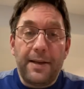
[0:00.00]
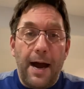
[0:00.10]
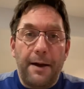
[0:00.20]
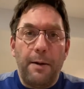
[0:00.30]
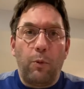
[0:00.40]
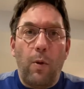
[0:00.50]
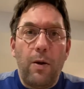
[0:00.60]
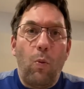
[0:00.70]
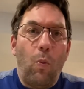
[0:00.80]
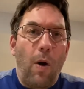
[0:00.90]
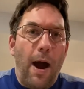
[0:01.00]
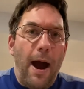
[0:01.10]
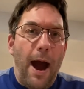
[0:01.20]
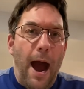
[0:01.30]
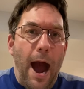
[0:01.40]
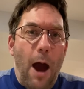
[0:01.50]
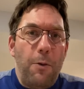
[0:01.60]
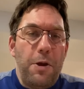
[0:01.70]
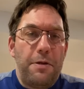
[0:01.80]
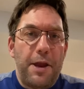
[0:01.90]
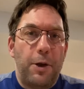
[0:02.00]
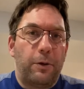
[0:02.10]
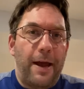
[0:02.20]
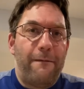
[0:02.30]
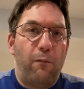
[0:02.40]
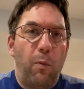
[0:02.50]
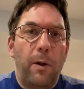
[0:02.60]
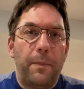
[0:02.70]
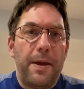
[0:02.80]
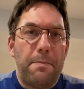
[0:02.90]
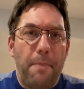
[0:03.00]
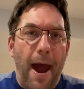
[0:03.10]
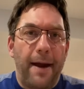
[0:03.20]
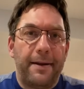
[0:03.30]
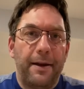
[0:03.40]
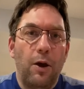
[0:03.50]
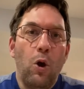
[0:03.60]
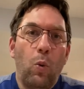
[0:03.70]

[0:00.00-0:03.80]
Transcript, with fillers: Uh, number one, how do you think your life will be impacted